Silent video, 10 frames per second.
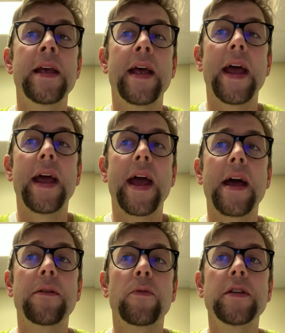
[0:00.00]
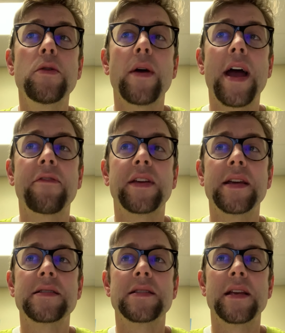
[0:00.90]
And when you have
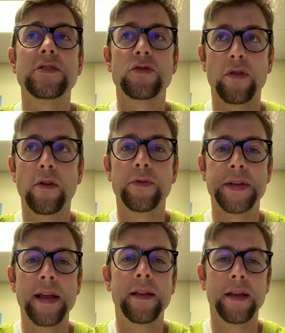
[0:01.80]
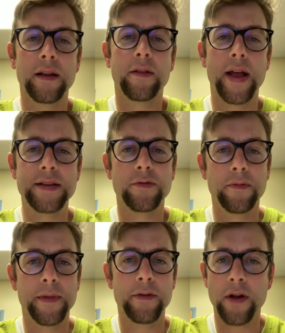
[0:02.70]
kids that struggle daily in the
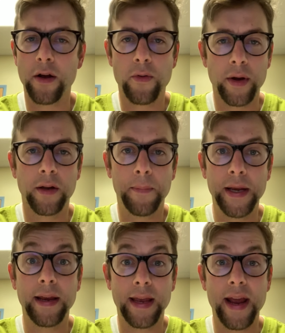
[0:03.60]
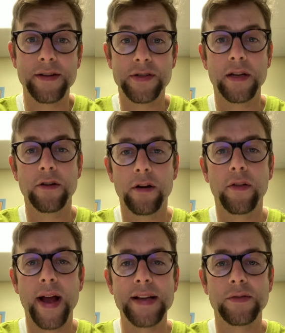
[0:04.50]
classroom, they're not going to be engaged in your
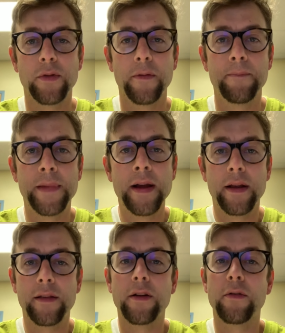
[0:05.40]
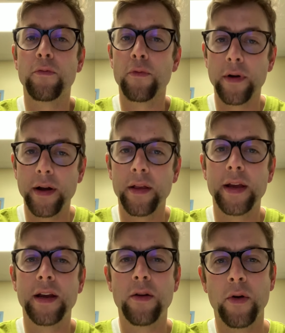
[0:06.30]
classroom. They're
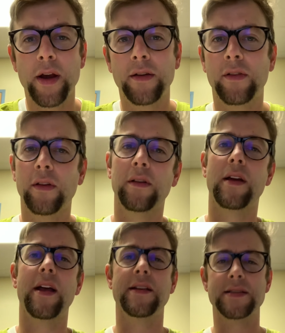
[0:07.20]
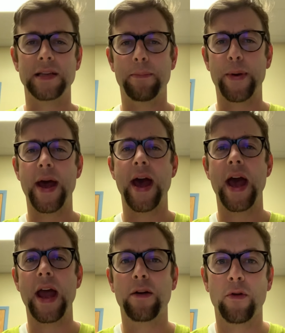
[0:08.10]
really going to kind of sit
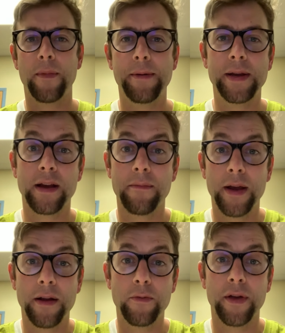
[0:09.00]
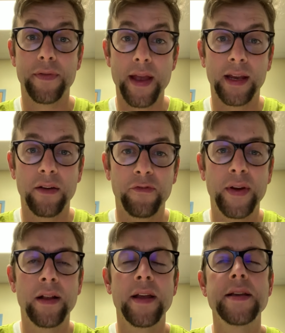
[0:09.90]
back or maybe come in with negative
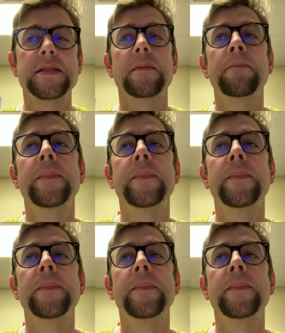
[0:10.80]
feelings.